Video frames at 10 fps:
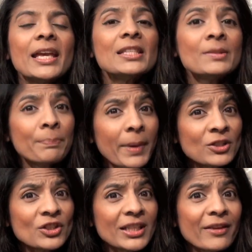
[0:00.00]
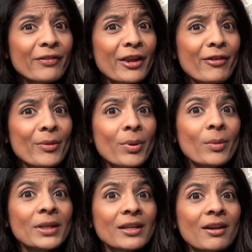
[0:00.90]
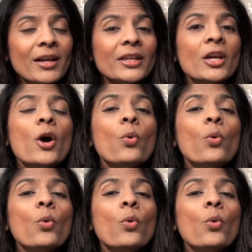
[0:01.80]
especially if they're in the public eye,